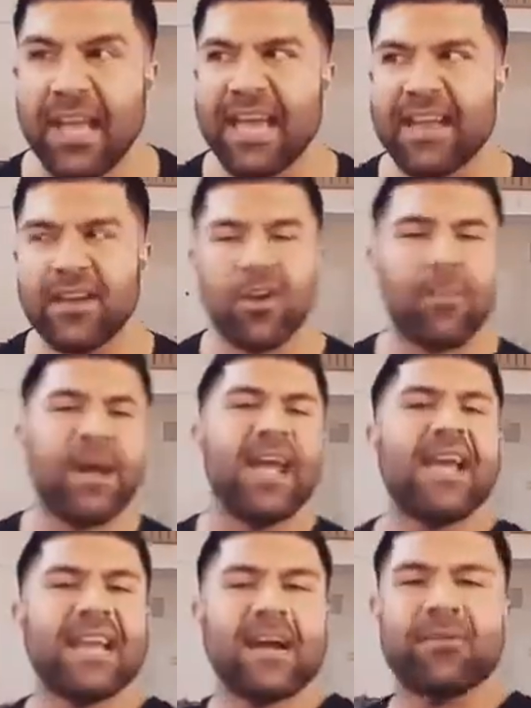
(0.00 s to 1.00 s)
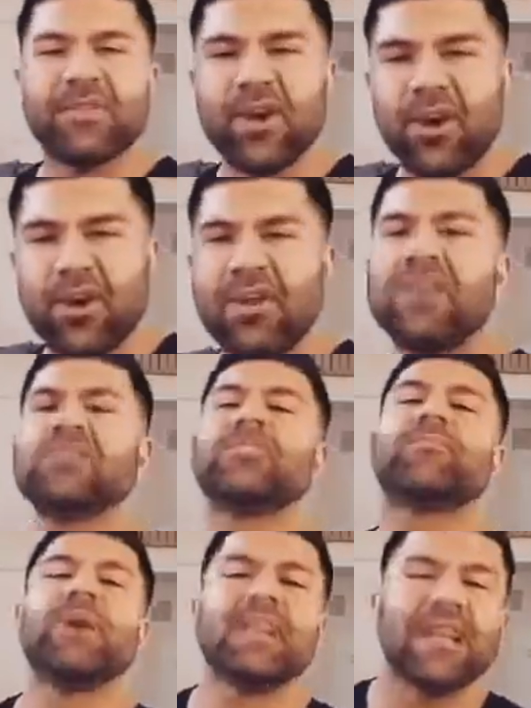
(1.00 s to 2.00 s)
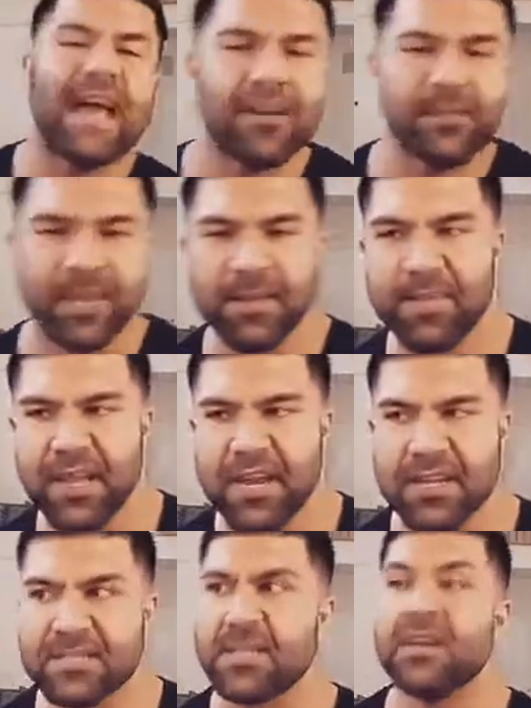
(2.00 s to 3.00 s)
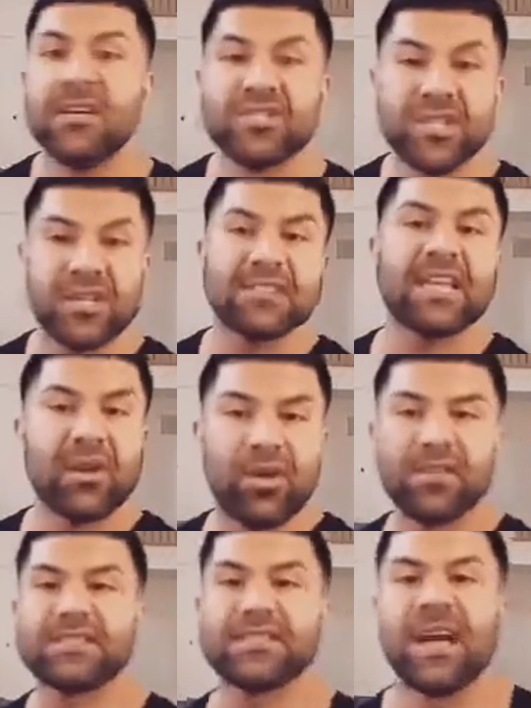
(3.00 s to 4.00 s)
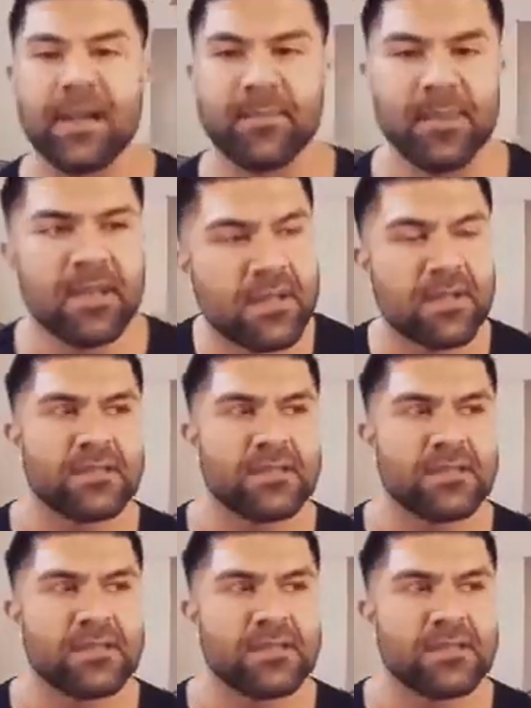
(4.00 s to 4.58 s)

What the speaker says: And I know by hanging out with her, she'll bring that out of me because she does that all the time.